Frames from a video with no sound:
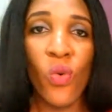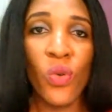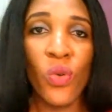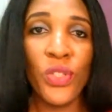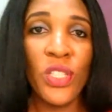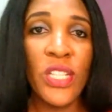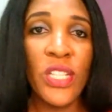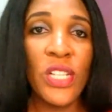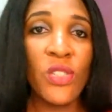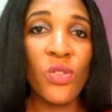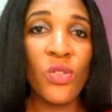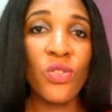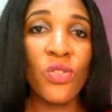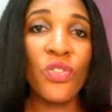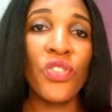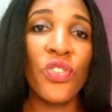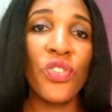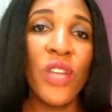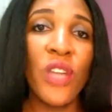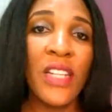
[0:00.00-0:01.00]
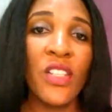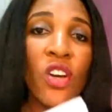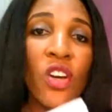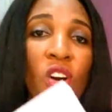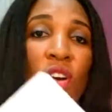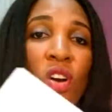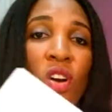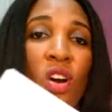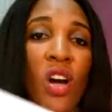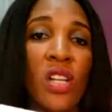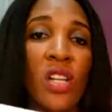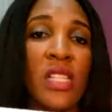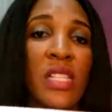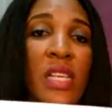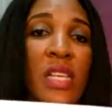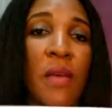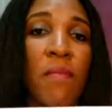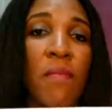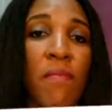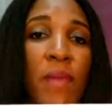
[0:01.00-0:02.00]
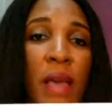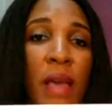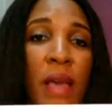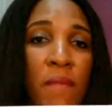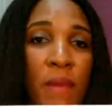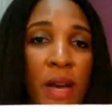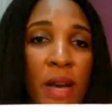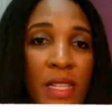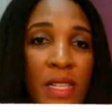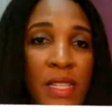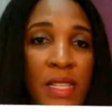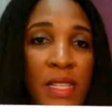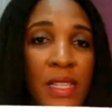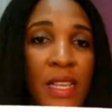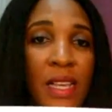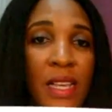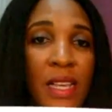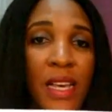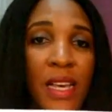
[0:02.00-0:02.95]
You need to train your core team members.